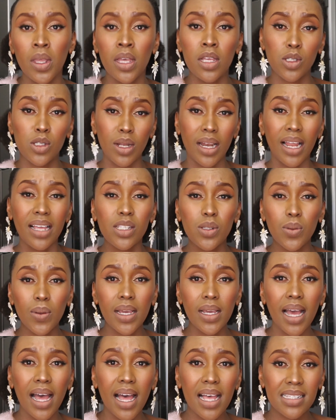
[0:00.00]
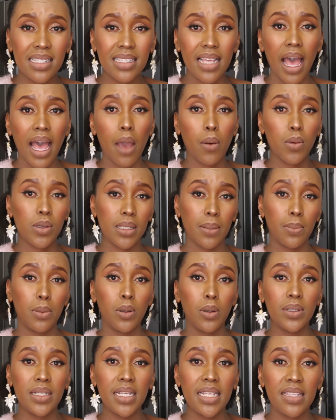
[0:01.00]
So last week, as I was
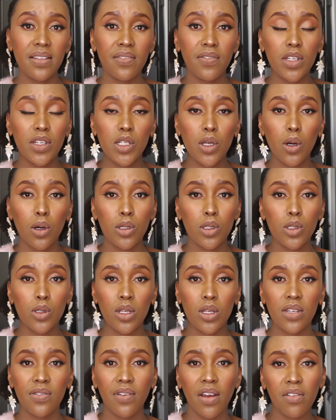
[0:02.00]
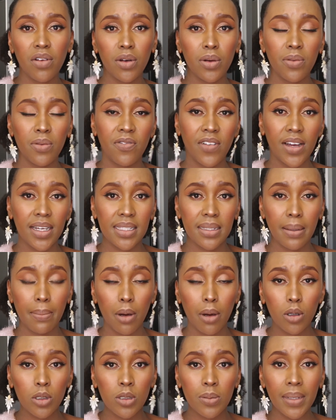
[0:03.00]
uploading the video on 25 random facts
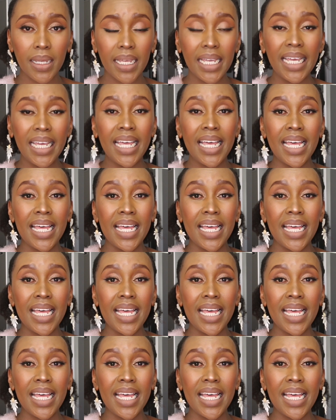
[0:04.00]
about me,